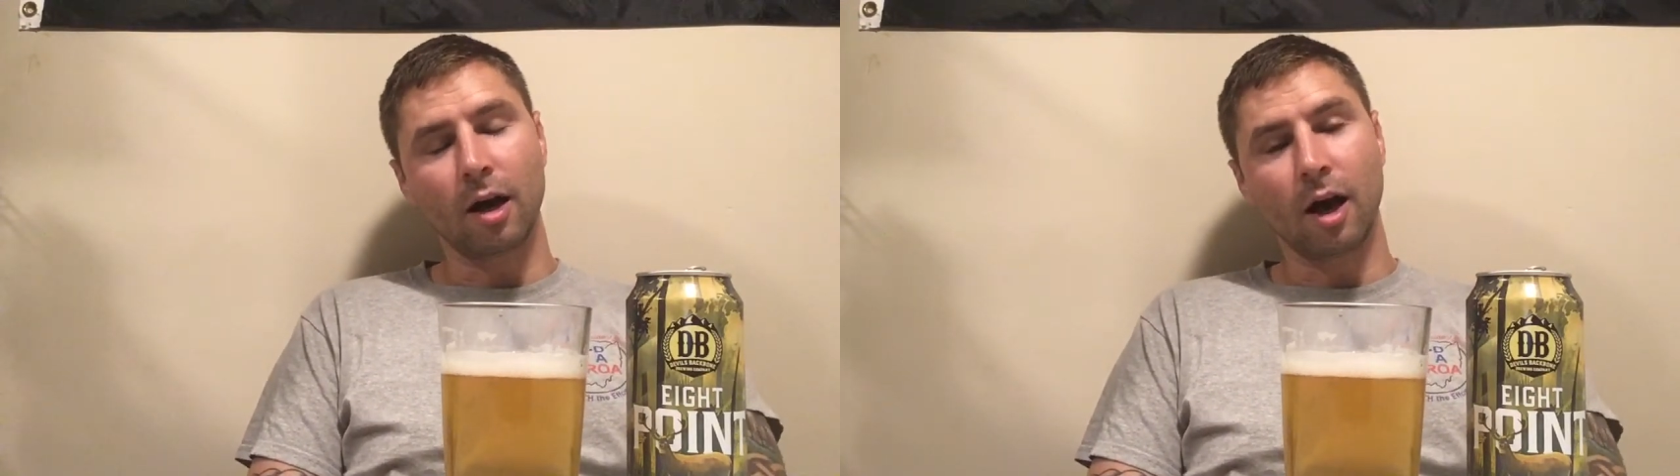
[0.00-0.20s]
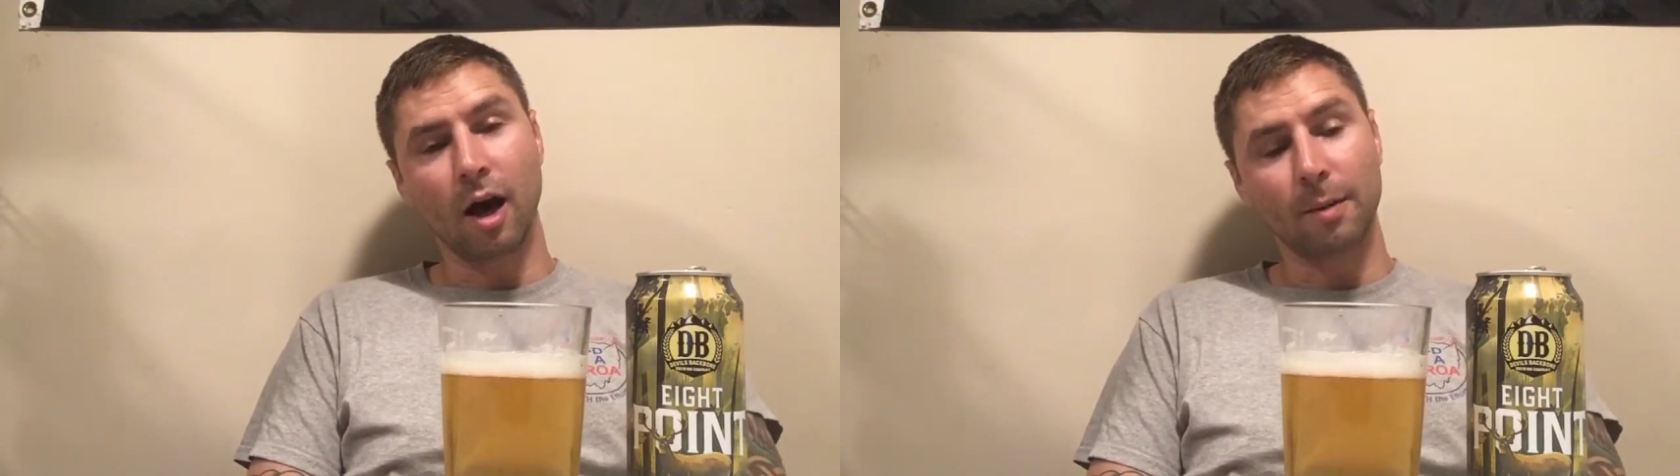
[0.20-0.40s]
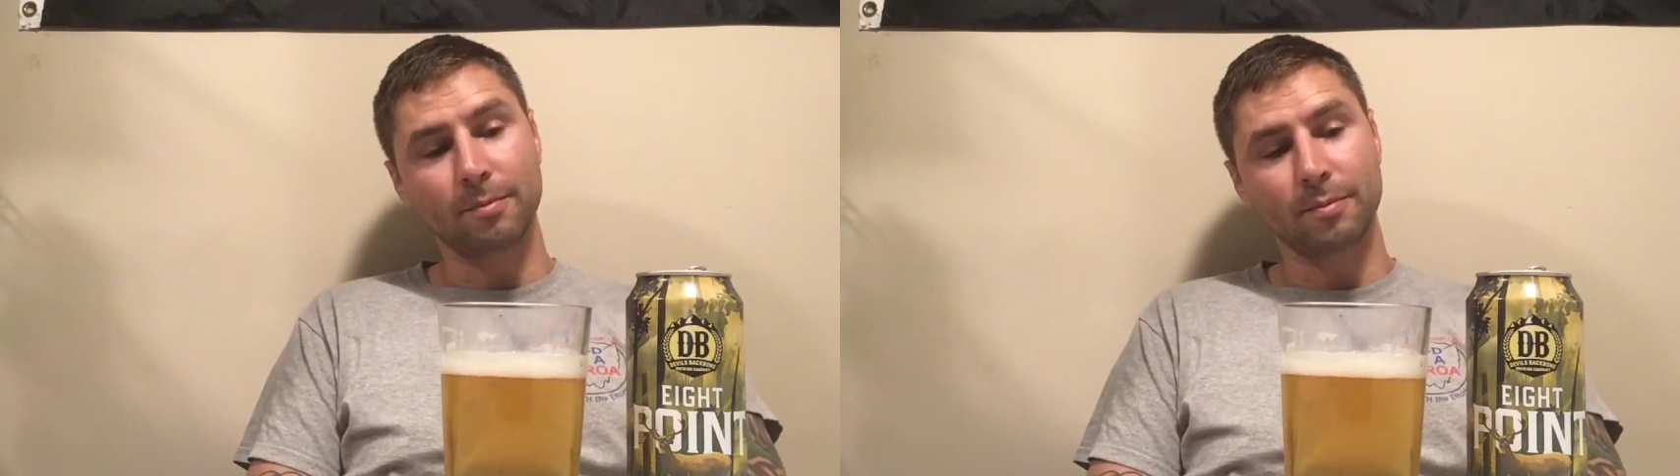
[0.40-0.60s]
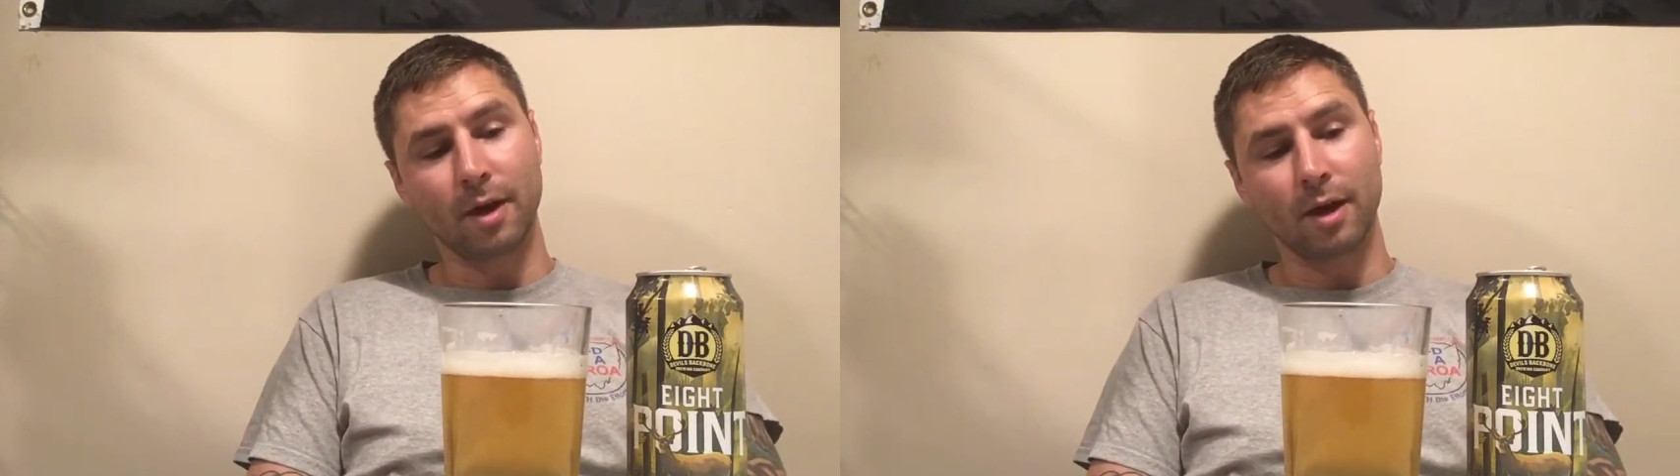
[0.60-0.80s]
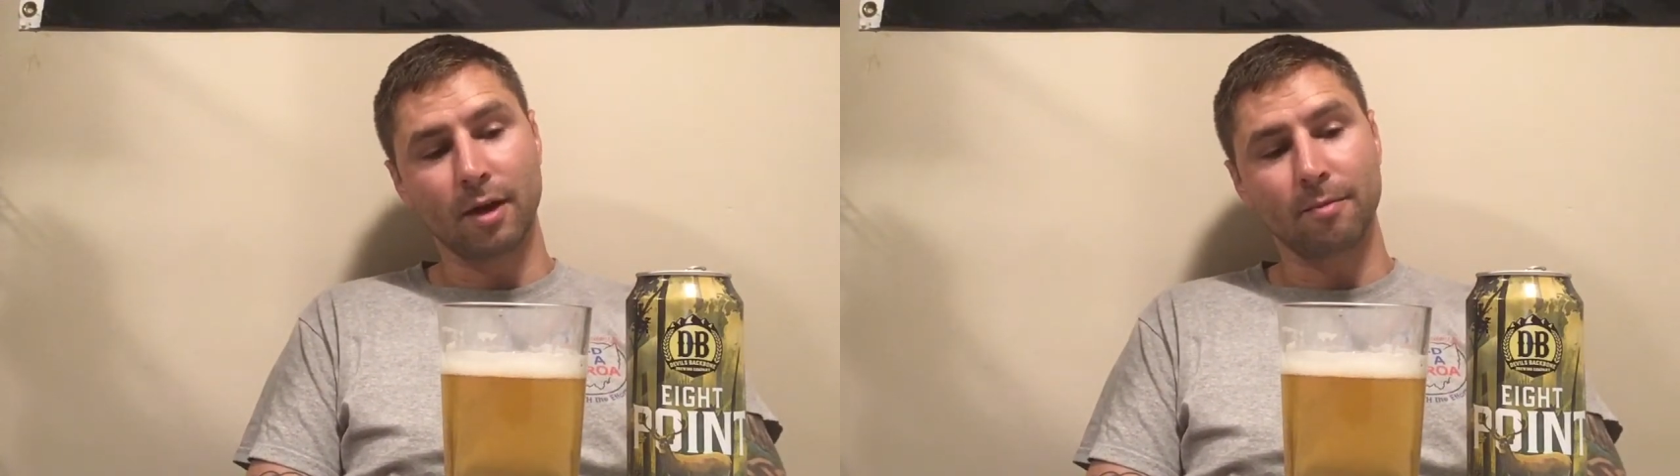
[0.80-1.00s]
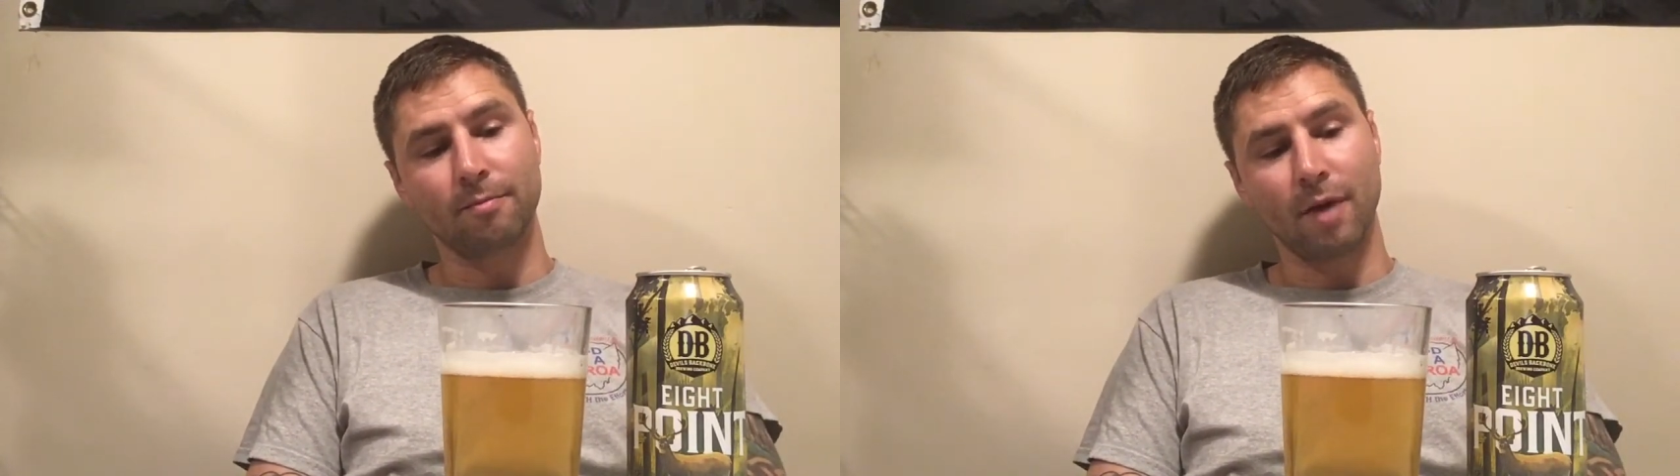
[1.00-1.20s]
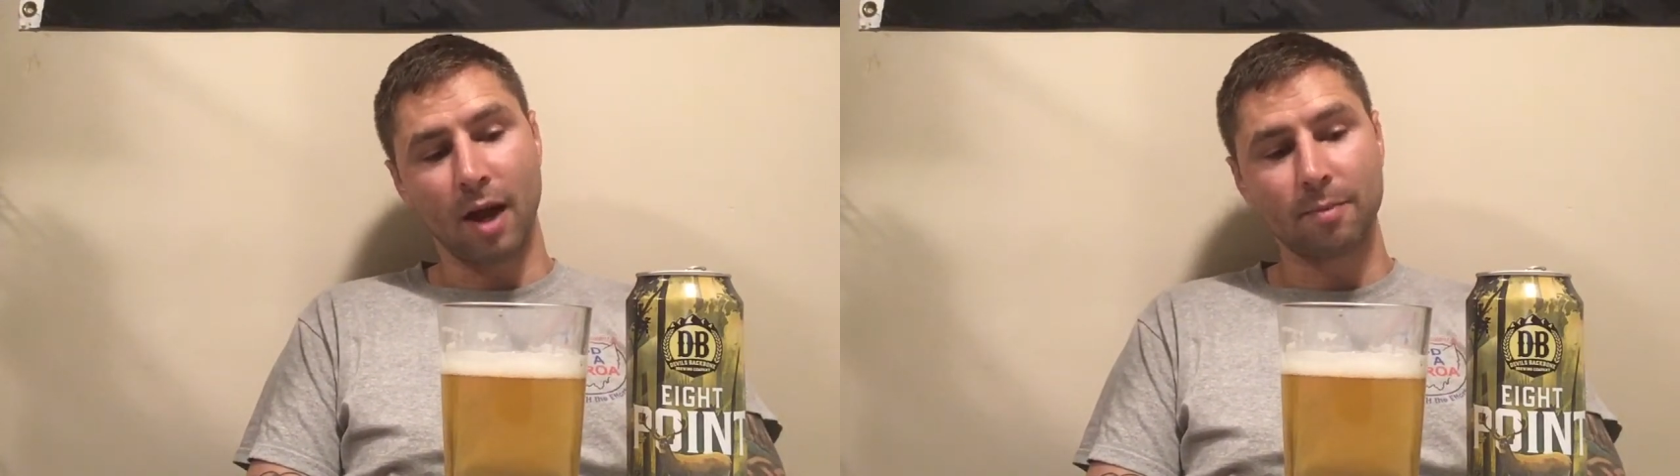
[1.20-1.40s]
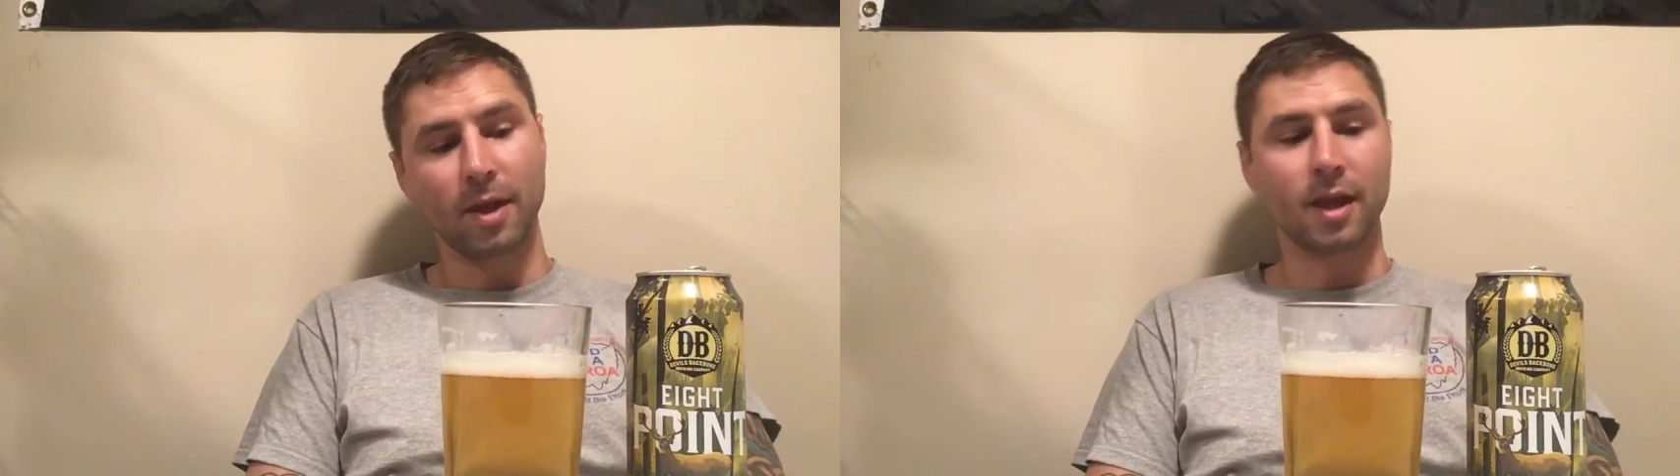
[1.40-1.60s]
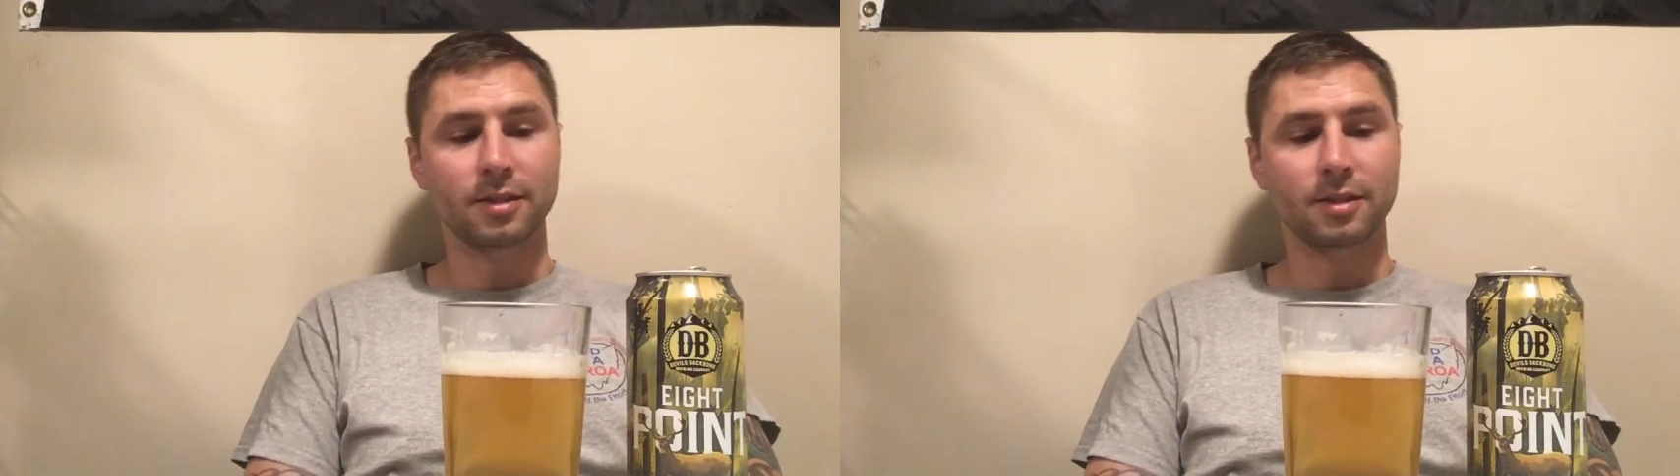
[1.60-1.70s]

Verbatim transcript: hop, uh, I P